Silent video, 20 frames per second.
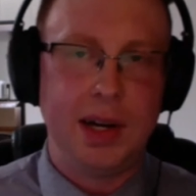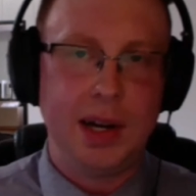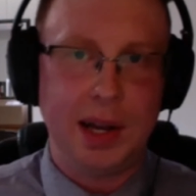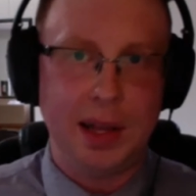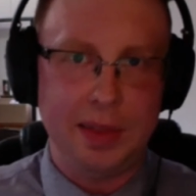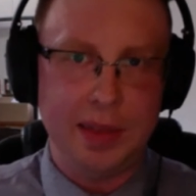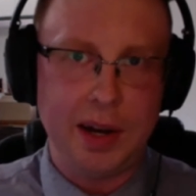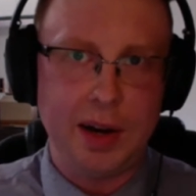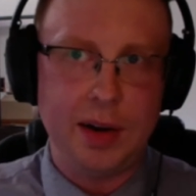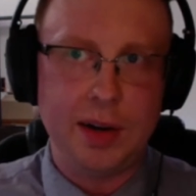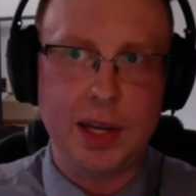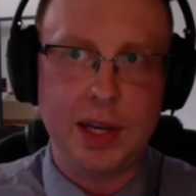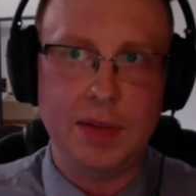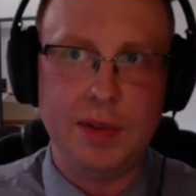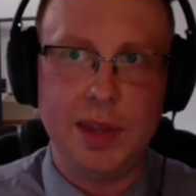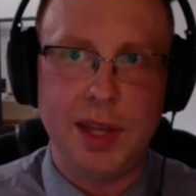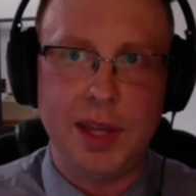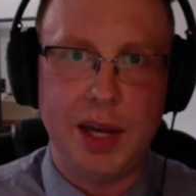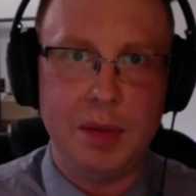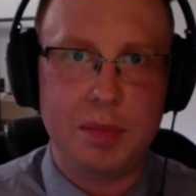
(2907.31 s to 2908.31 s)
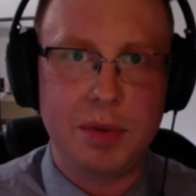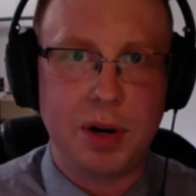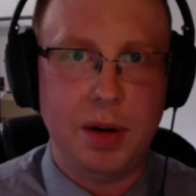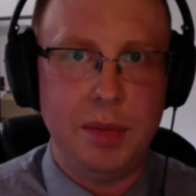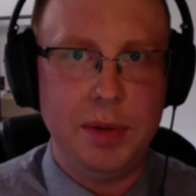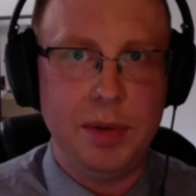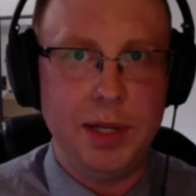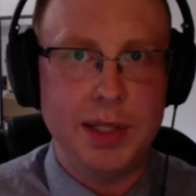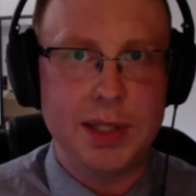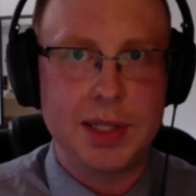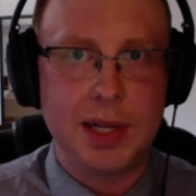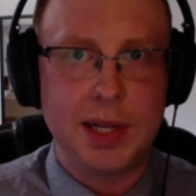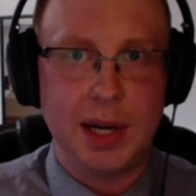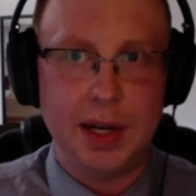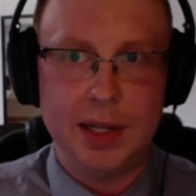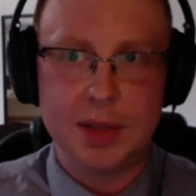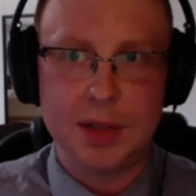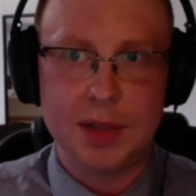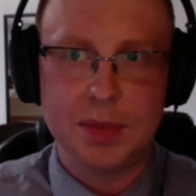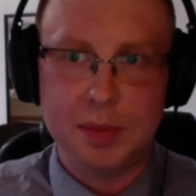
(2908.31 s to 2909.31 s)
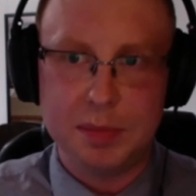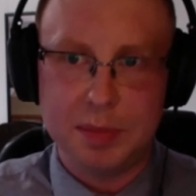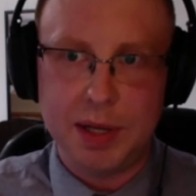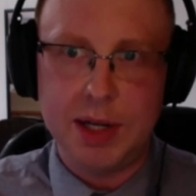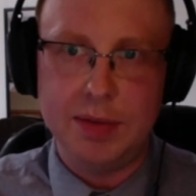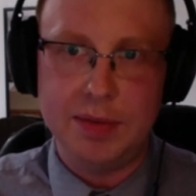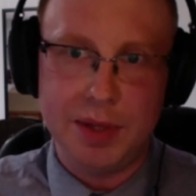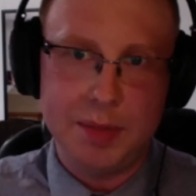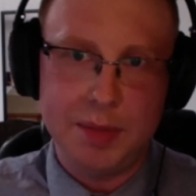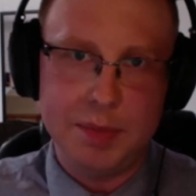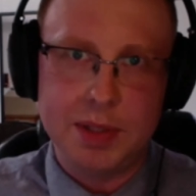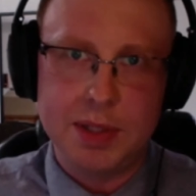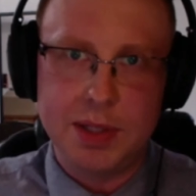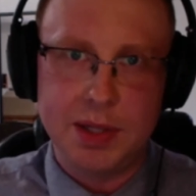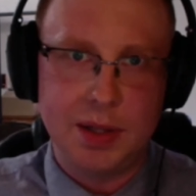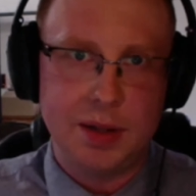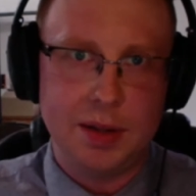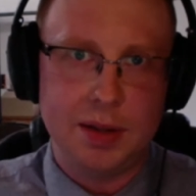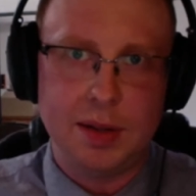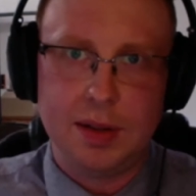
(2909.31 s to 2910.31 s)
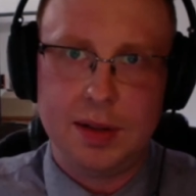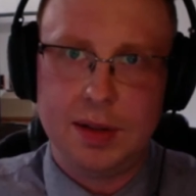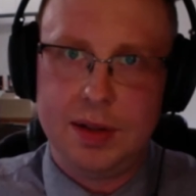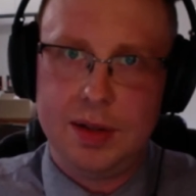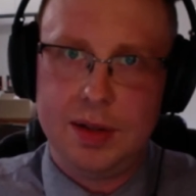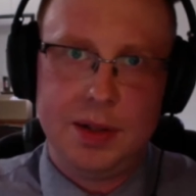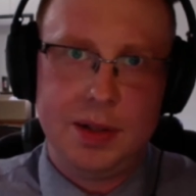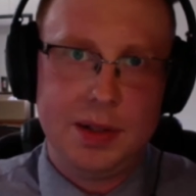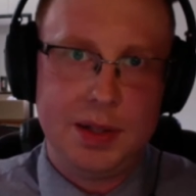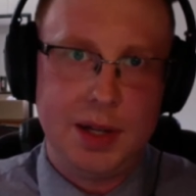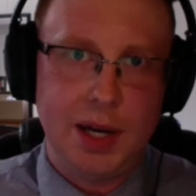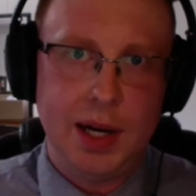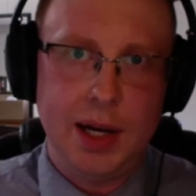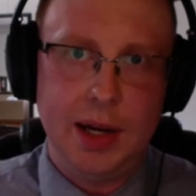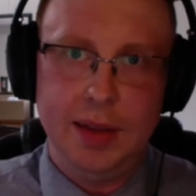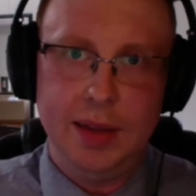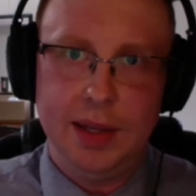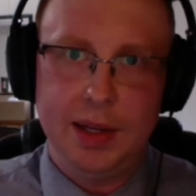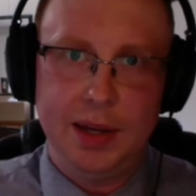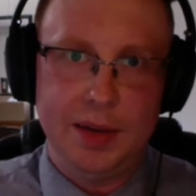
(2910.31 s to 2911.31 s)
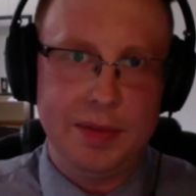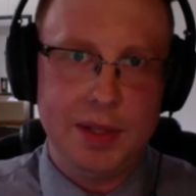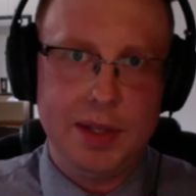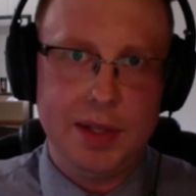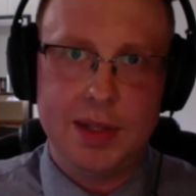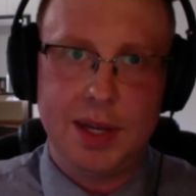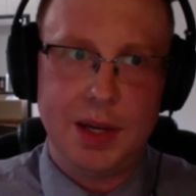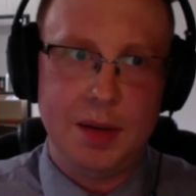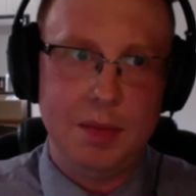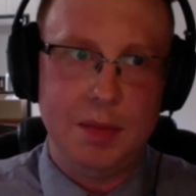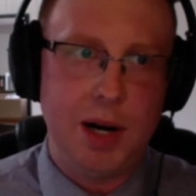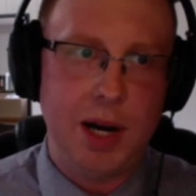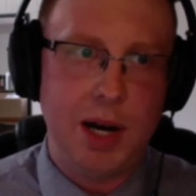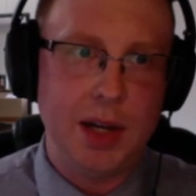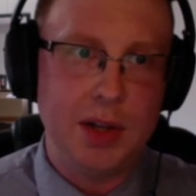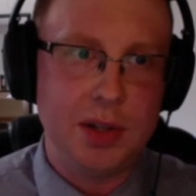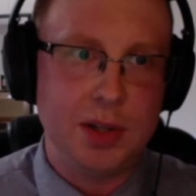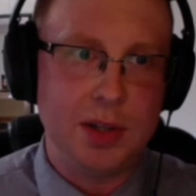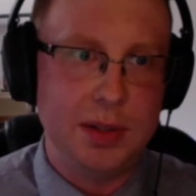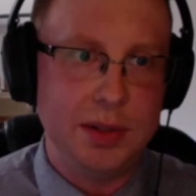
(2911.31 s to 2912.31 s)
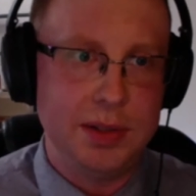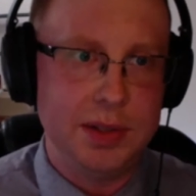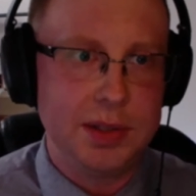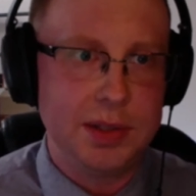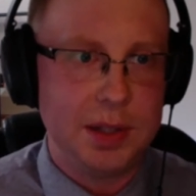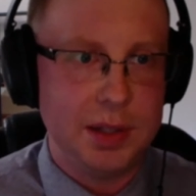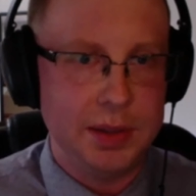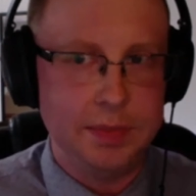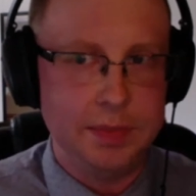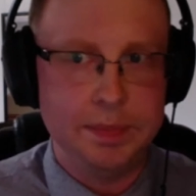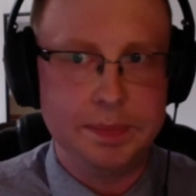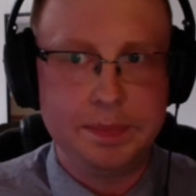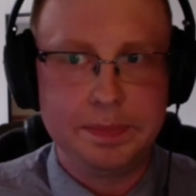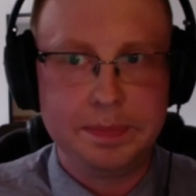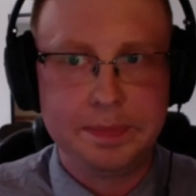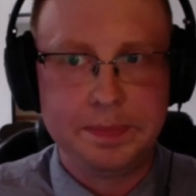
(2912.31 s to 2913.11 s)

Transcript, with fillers: And they are given that prominent status, but many of them still die. They have the same rations. Um,